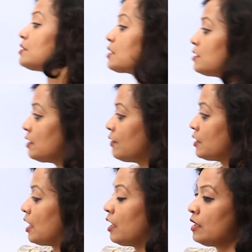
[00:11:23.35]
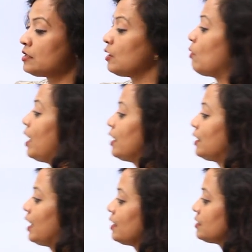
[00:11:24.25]
resistance in which current is
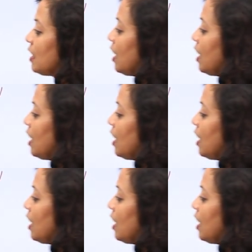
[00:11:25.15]
required that is